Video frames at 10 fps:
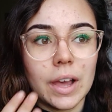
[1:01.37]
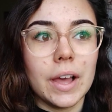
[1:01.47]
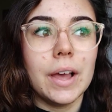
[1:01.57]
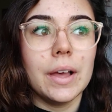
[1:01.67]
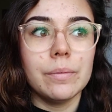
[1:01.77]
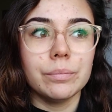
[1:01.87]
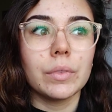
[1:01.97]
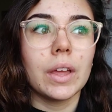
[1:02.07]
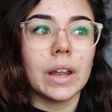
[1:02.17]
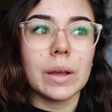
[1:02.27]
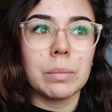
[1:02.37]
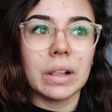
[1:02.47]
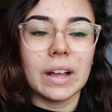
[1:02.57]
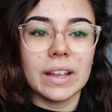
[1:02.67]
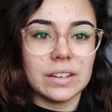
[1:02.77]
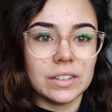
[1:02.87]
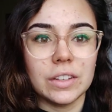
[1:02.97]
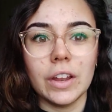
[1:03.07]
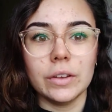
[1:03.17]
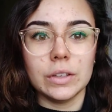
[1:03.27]
Um, and I applied,
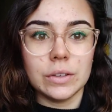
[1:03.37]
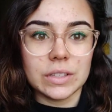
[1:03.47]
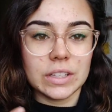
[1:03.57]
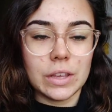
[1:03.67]
you know, using